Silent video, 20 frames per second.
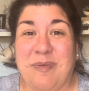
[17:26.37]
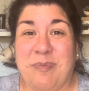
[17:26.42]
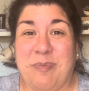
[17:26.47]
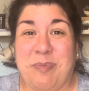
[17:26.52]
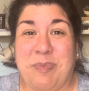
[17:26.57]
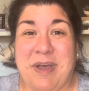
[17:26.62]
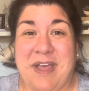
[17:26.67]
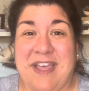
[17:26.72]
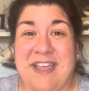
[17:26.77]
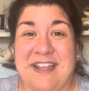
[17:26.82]

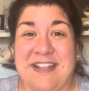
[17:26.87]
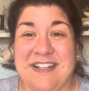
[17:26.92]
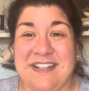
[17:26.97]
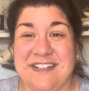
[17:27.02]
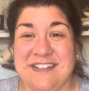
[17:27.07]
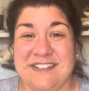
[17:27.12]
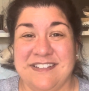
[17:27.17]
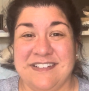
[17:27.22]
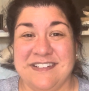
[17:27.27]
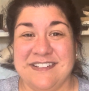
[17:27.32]
But
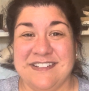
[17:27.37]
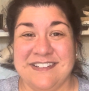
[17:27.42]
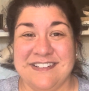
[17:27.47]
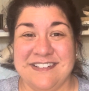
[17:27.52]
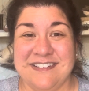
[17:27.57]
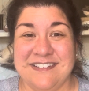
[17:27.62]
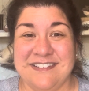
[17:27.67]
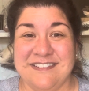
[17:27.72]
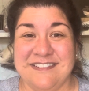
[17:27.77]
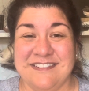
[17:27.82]

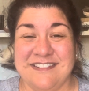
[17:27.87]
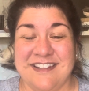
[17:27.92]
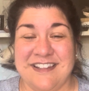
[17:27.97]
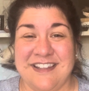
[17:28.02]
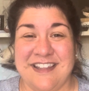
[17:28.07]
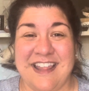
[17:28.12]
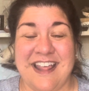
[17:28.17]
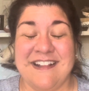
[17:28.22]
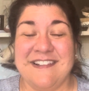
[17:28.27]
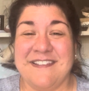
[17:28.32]

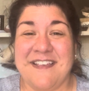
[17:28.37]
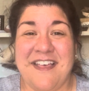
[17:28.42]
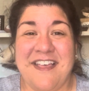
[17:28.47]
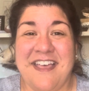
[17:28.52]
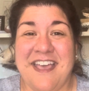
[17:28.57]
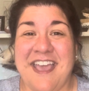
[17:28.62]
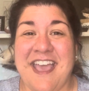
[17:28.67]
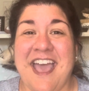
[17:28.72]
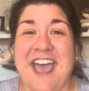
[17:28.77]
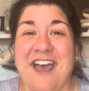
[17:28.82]
that's all
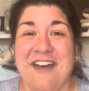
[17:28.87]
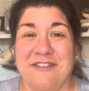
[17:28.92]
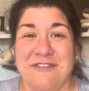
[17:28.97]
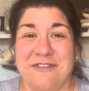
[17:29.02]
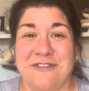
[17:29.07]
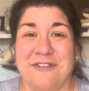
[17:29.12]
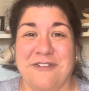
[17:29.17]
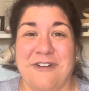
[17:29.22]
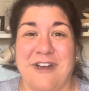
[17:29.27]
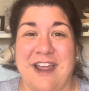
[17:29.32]
I have
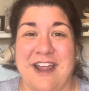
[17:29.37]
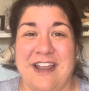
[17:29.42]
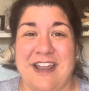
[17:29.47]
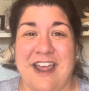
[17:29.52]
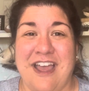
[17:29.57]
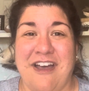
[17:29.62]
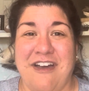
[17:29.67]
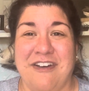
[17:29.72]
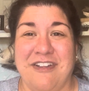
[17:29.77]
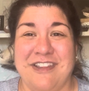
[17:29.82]
for right
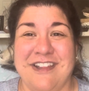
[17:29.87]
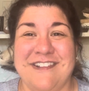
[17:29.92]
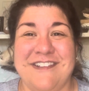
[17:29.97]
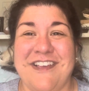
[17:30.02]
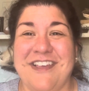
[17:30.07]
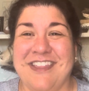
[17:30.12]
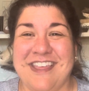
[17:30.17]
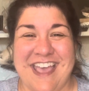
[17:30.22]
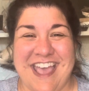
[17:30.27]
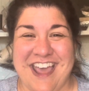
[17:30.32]
now. That's
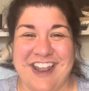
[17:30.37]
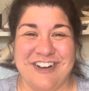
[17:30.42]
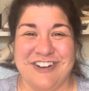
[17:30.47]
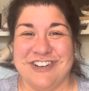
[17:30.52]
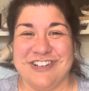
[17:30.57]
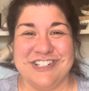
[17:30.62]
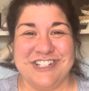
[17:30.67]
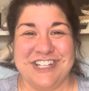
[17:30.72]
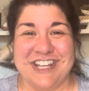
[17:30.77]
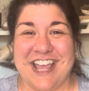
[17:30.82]
all the
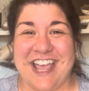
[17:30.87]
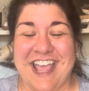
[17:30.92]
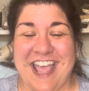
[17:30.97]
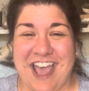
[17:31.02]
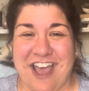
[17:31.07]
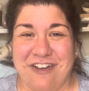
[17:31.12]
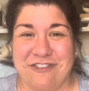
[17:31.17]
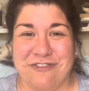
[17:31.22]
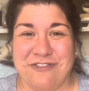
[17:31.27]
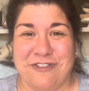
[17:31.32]
energy I
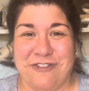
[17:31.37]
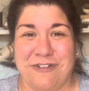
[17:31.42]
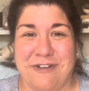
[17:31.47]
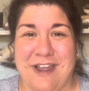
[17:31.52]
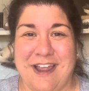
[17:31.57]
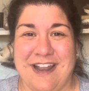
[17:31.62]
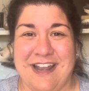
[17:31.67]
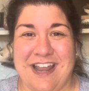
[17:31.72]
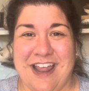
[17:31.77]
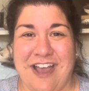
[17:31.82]
have for
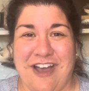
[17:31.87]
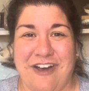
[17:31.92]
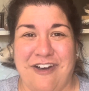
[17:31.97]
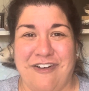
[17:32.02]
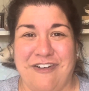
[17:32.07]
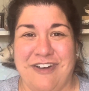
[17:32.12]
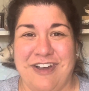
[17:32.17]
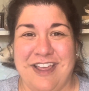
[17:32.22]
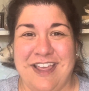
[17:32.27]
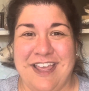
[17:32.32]
right
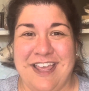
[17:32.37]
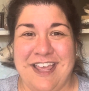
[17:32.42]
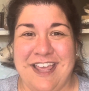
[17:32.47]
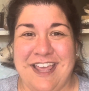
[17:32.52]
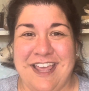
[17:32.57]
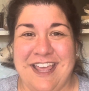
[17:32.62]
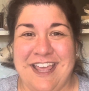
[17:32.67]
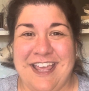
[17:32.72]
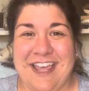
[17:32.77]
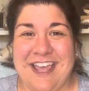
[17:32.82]
now.
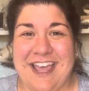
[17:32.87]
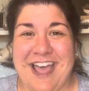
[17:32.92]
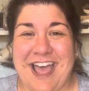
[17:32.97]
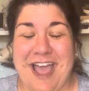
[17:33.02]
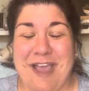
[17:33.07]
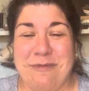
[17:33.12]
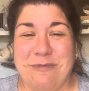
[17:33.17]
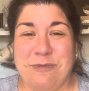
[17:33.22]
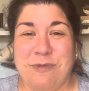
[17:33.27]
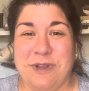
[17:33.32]

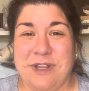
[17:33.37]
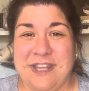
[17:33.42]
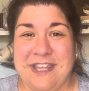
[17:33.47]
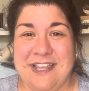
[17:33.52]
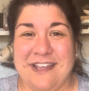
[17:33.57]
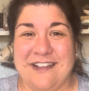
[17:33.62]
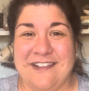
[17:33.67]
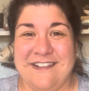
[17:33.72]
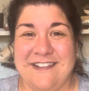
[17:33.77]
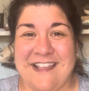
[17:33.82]
I'm really
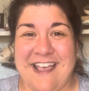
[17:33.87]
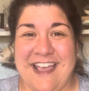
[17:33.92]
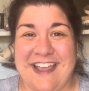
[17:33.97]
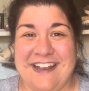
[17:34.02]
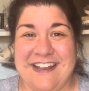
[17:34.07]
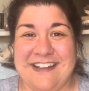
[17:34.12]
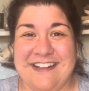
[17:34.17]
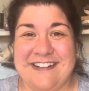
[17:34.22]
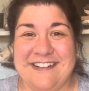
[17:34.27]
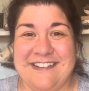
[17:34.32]

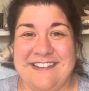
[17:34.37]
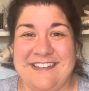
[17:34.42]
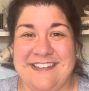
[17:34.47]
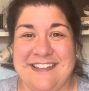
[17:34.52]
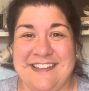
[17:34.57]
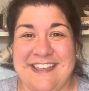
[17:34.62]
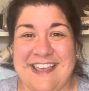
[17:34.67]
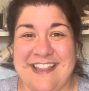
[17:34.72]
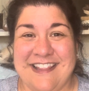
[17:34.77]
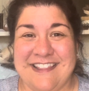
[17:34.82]
excited to
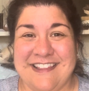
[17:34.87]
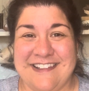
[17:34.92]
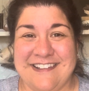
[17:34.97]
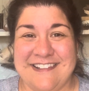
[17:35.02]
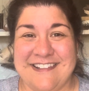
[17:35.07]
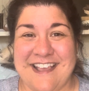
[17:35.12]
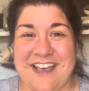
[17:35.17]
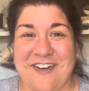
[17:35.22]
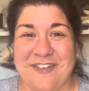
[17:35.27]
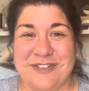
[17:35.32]
get this
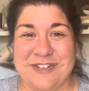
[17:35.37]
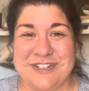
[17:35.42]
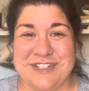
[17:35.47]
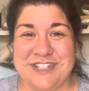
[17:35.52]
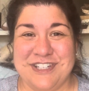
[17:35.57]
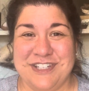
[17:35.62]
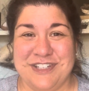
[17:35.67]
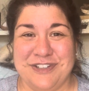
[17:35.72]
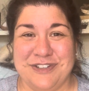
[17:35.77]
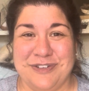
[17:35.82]
out
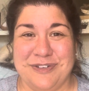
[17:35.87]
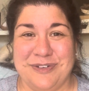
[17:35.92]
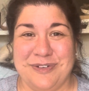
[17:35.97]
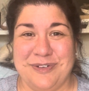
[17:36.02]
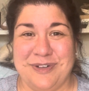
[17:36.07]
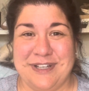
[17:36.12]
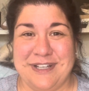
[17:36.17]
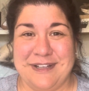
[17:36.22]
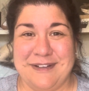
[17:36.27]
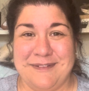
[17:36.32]
to you,
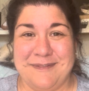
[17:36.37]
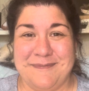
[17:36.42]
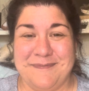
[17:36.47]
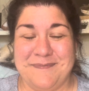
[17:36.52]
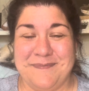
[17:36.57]
and